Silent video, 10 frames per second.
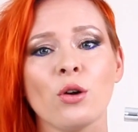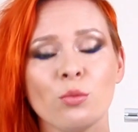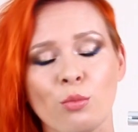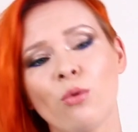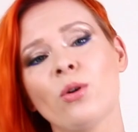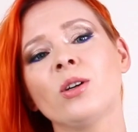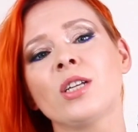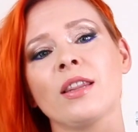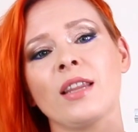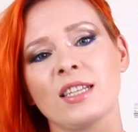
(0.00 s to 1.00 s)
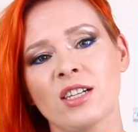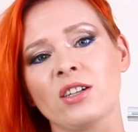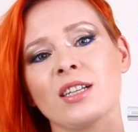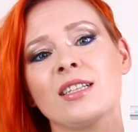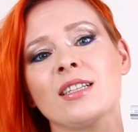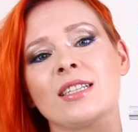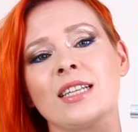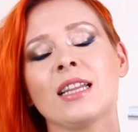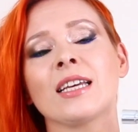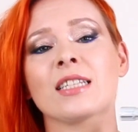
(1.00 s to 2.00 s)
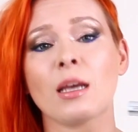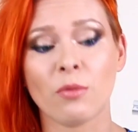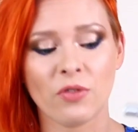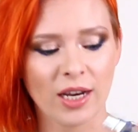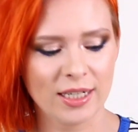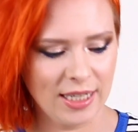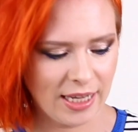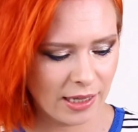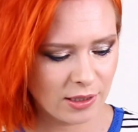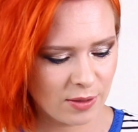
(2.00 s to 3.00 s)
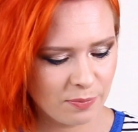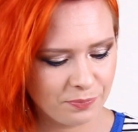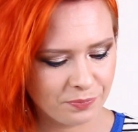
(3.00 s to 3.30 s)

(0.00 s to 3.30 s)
on board and they started selling some of their decants.